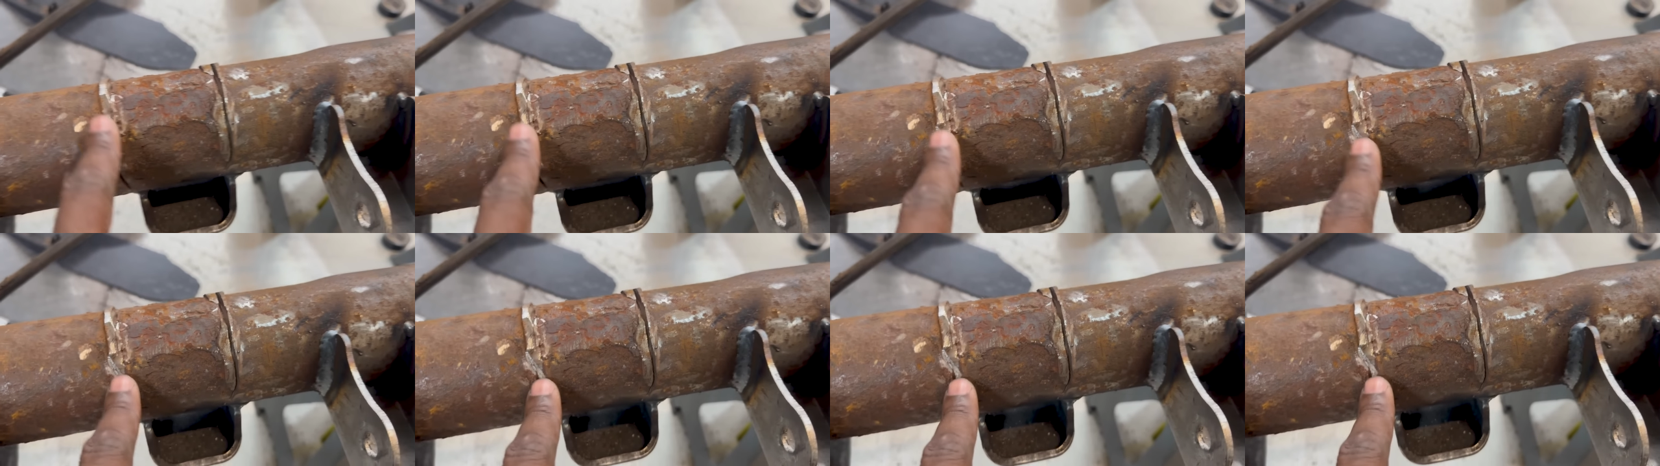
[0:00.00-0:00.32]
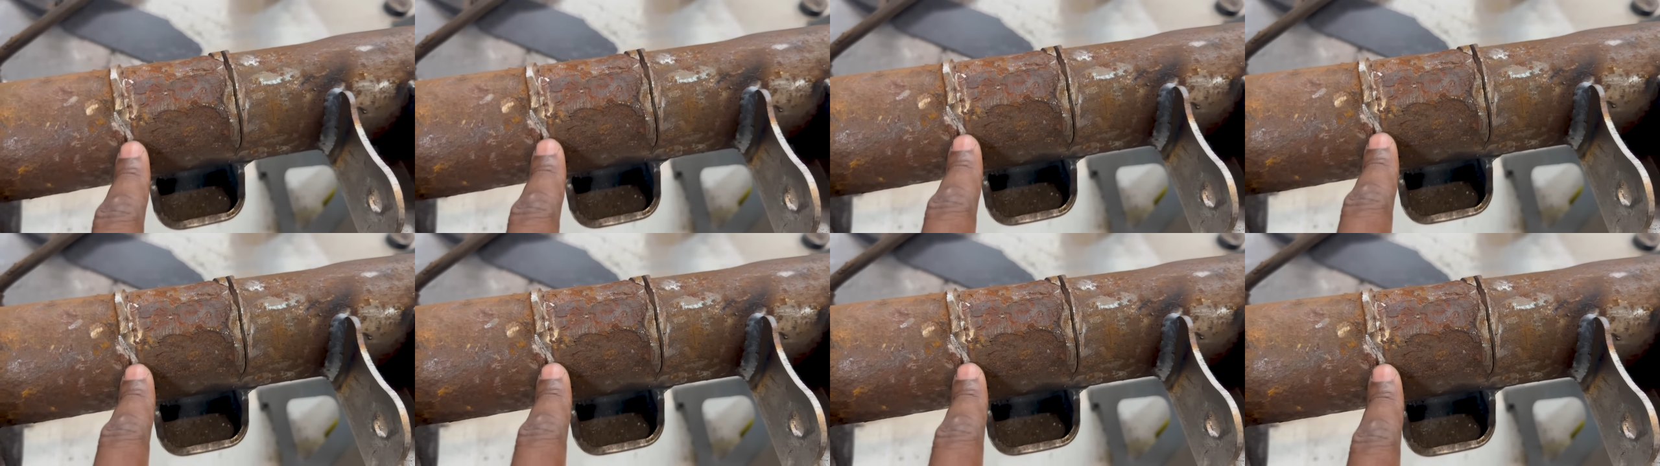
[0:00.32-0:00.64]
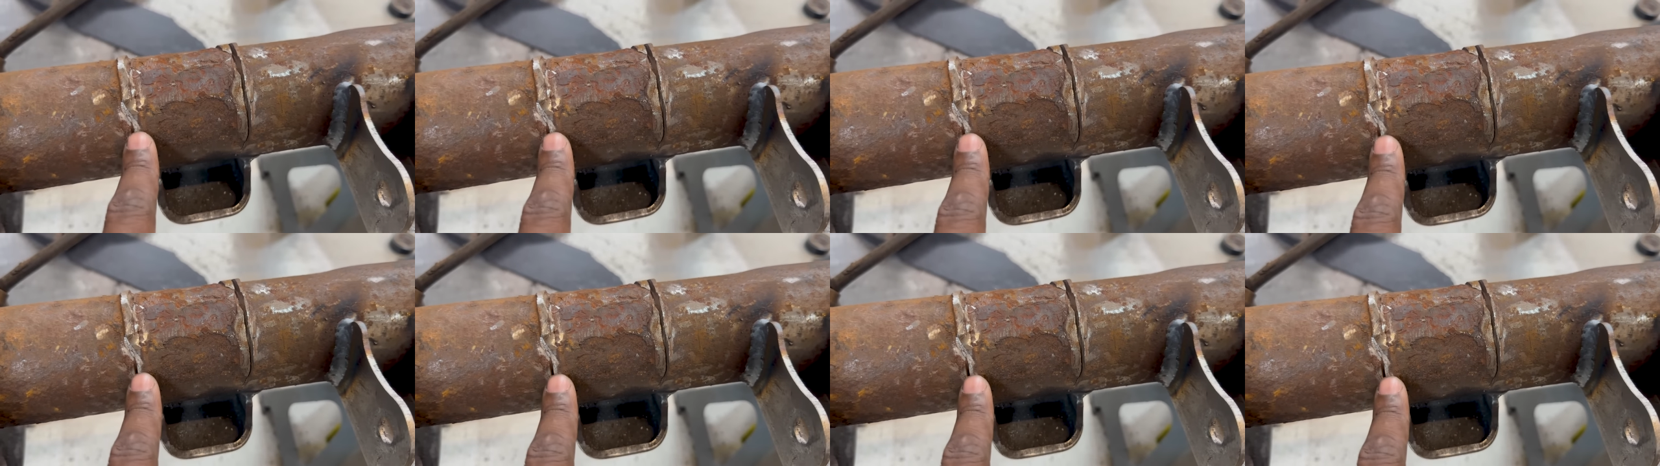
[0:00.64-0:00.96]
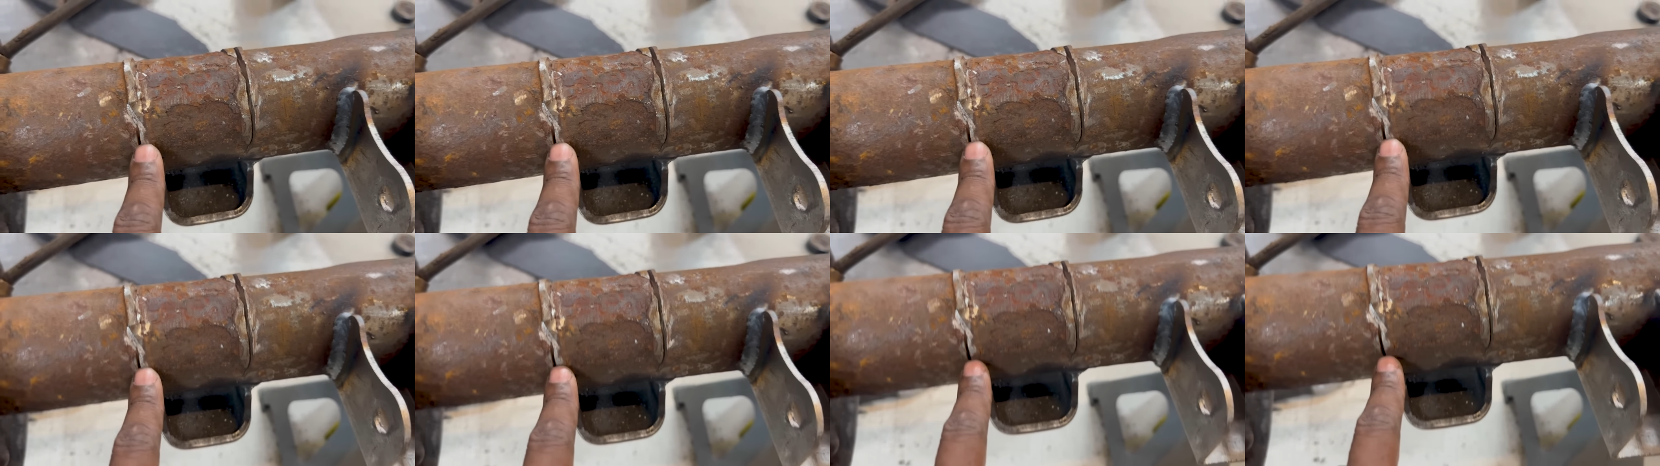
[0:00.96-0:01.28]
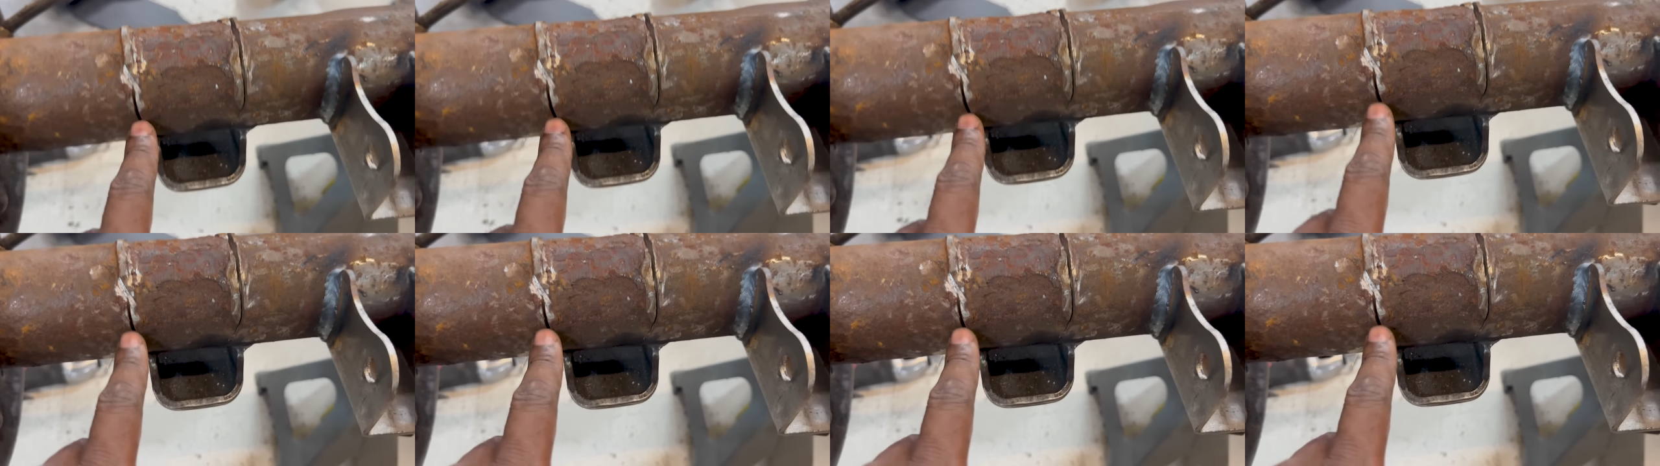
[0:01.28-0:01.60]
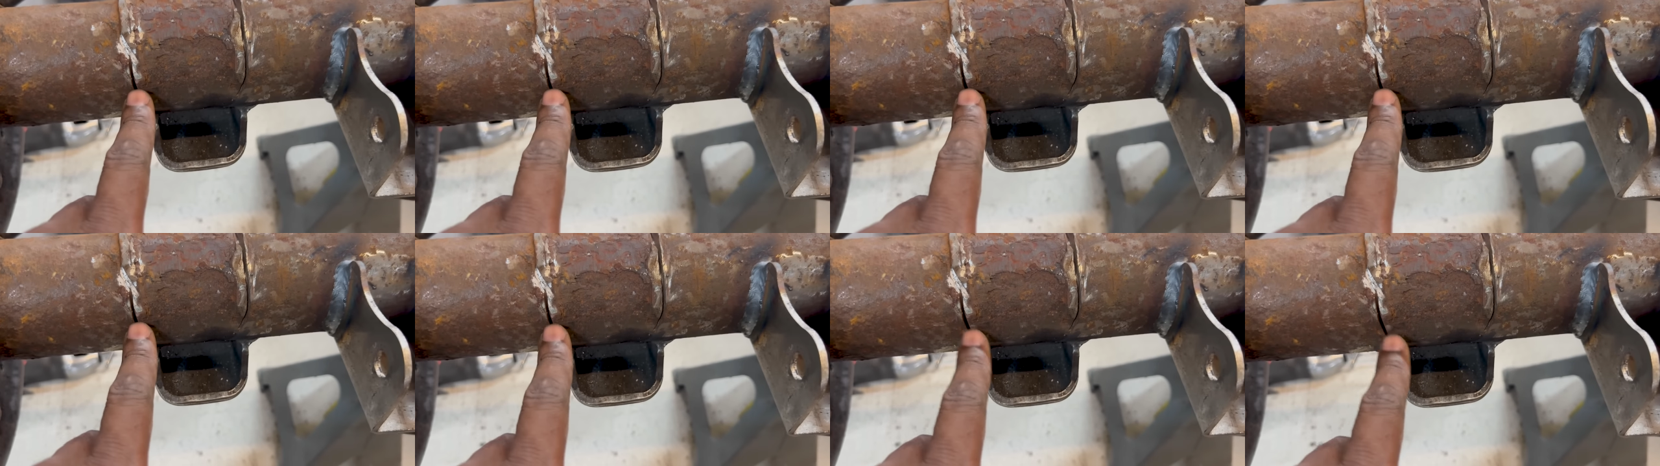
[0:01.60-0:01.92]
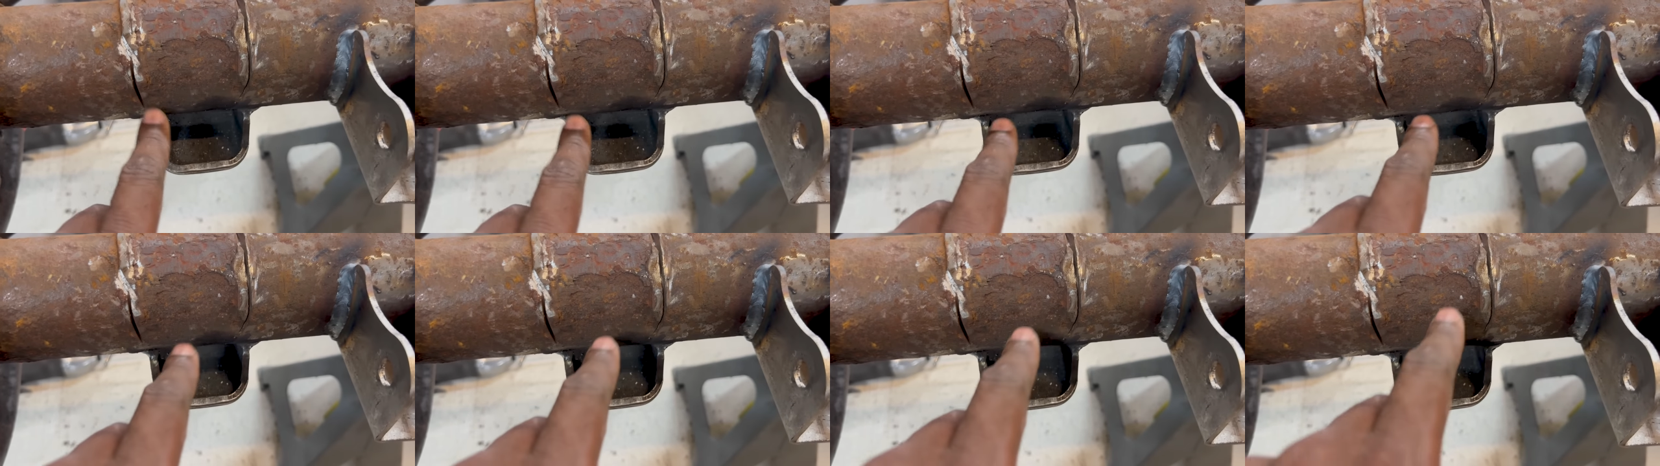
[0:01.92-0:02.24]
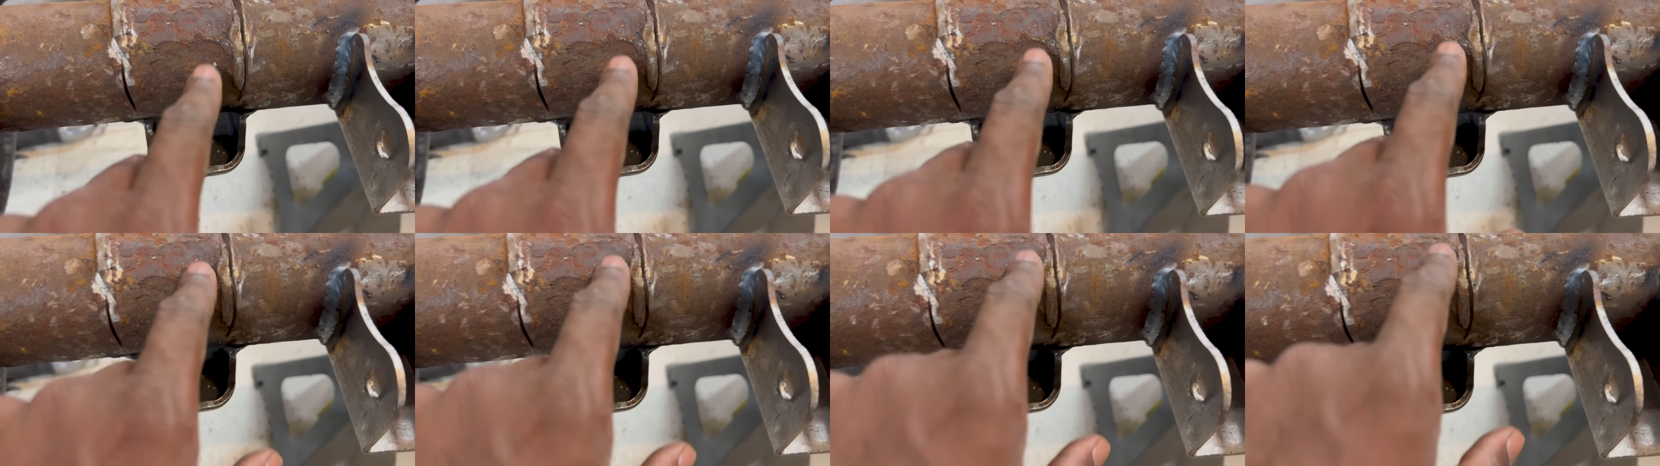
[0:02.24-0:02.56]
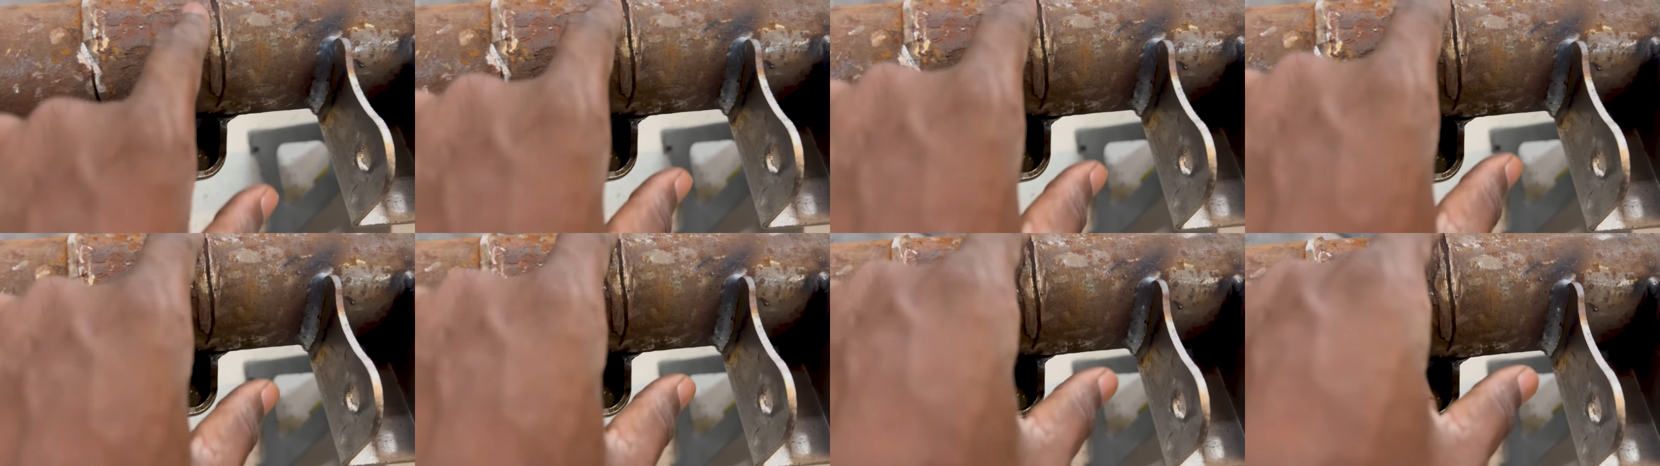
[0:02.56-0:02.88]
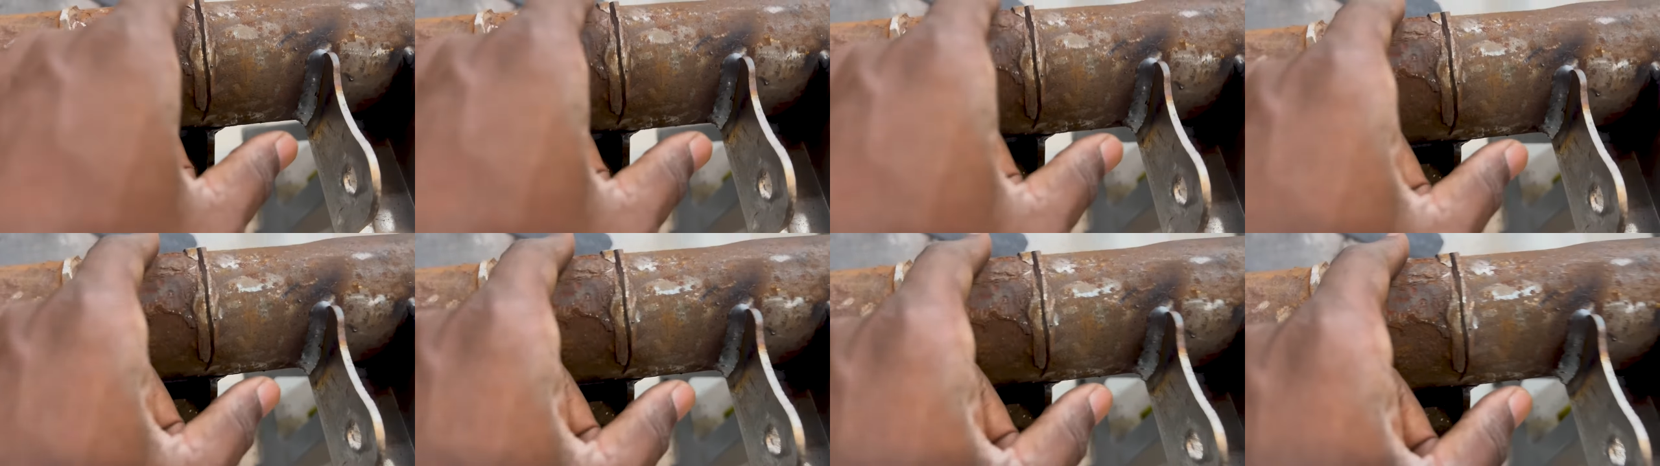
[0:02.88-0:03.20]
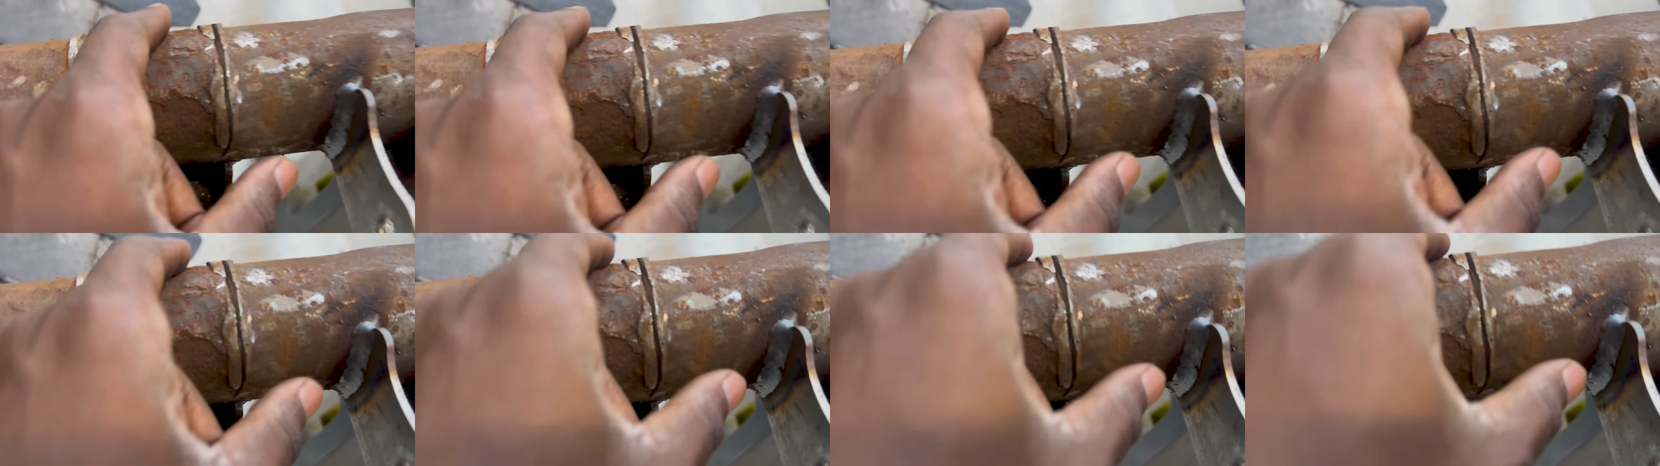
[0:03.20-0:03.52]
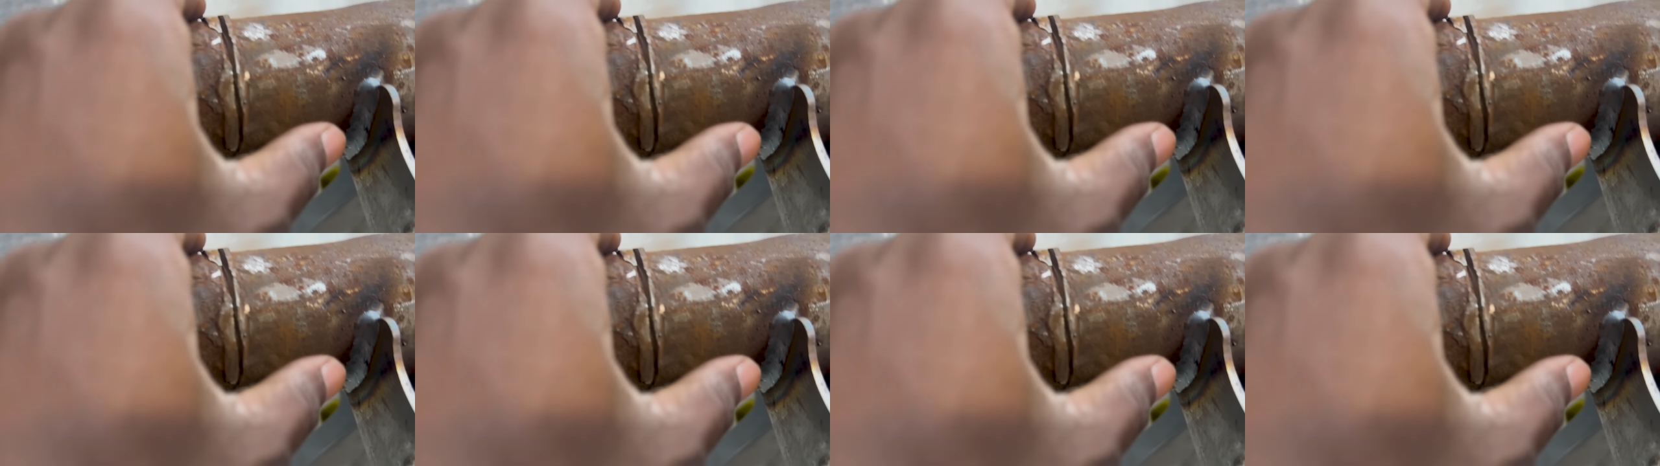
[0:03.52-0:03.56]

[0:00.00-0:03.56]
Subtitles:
(no speaker visible)